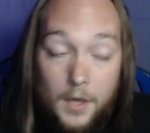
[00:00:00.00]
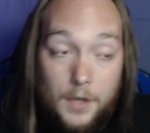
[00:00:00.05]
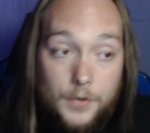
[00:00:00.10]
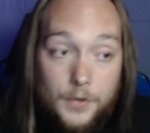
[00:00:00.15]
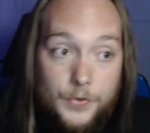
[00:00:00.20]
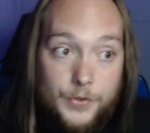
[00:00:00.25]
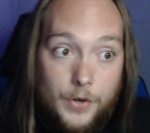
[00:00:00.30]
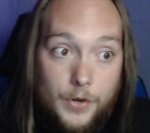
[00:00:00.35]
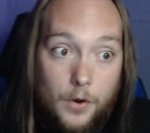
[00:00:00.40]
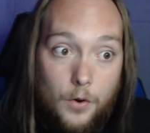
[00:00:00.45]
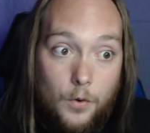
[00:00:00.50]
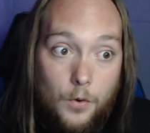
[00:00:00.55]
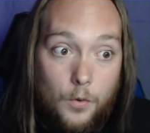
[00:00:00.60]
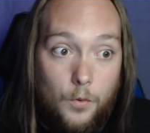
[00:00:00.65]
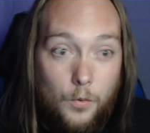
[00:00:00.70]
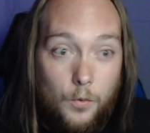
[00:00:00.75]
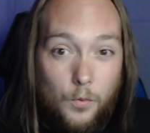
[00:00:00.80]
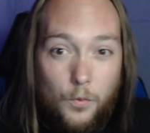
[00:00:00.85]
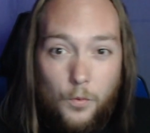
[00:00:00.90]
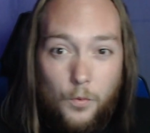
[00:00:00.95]

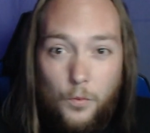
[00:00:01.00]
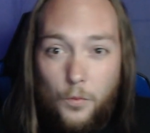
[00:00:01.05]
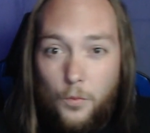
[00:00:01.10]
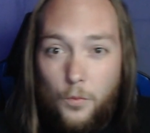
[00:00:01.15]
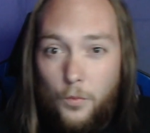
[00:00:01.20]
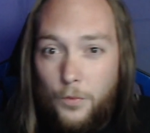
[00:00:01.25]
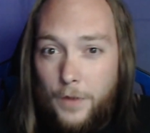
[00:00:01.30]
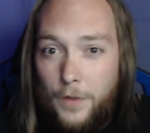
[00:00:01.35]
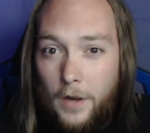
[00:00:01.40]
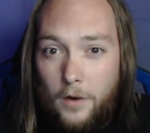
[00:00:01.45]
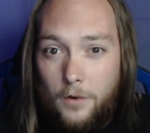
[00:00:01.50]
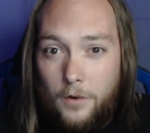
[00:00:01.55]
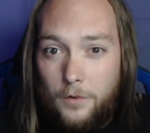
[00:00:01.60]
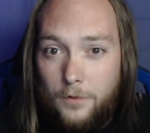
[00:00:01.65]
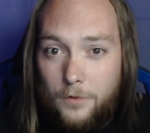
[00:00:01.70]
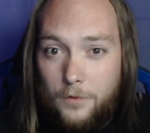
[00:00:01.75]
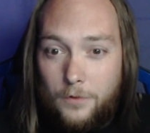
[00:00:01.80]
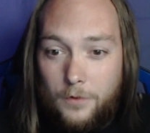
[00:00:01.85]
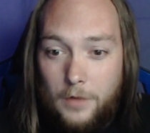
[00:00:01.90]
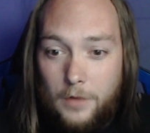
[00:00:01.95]
So
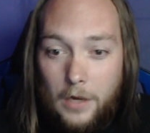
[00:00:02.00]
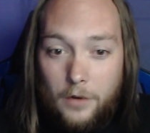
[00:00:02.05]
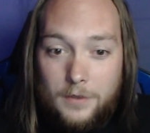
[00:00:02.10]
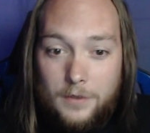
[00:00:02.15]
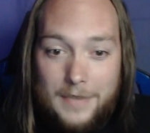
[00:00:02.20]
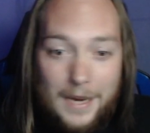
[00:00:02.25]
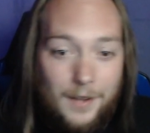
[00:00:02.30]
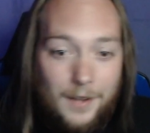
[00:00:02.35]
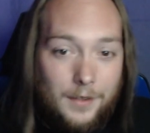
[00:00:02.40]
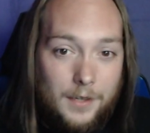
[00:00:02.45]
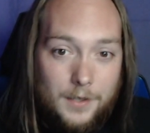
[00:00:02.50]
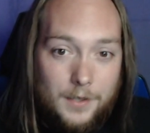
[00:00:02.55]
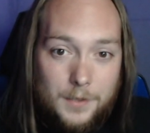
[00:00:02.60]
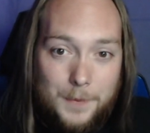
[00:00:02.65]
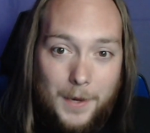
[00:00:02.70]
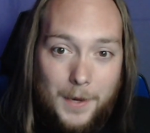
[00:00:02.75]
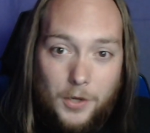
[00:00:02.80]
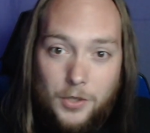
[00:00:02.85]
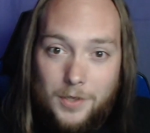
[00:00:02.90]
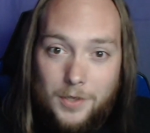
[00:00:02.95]
their daily
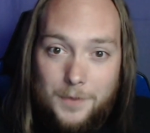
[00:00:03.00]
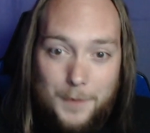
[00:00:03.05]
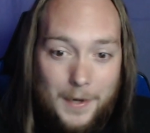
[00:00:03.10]
inspections,